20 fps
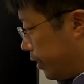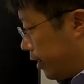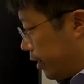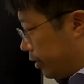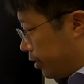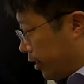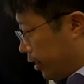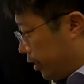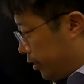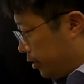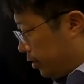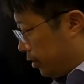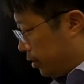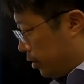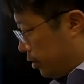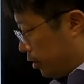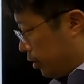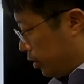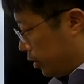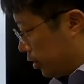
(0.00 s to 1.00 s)
And
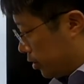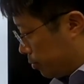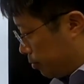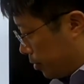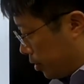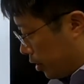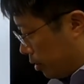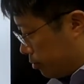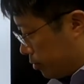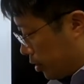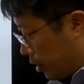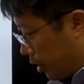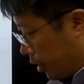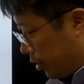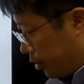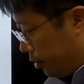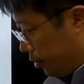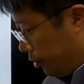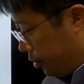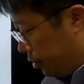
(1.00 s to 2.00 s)
then it becomes
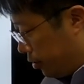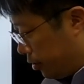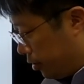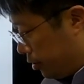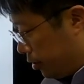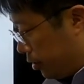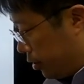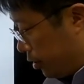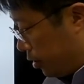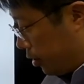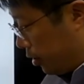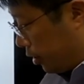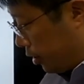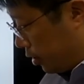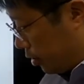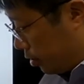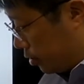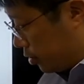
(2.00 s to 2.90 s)
higher and